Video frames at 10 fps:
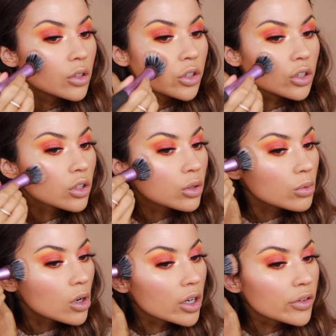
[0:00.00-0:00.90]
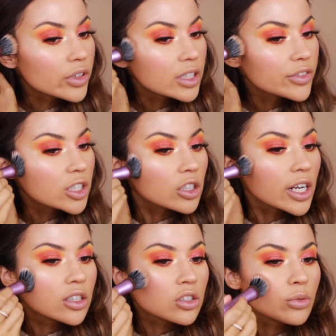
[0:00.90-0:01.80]
You know what? If this video
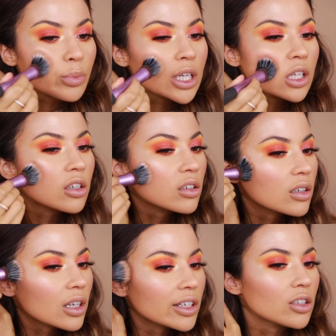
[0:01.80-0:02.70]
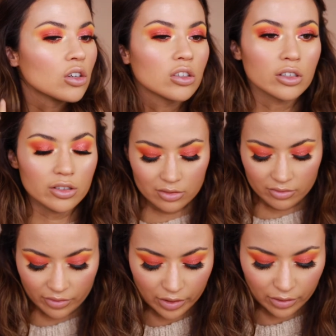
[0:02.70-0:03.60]
ends up being like longer
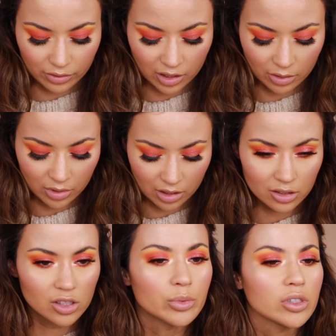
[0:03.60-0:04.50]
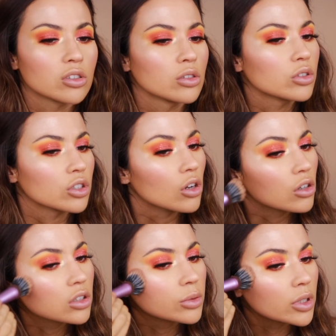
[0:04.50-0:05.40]
than 15 minutes, I'll be so shocked,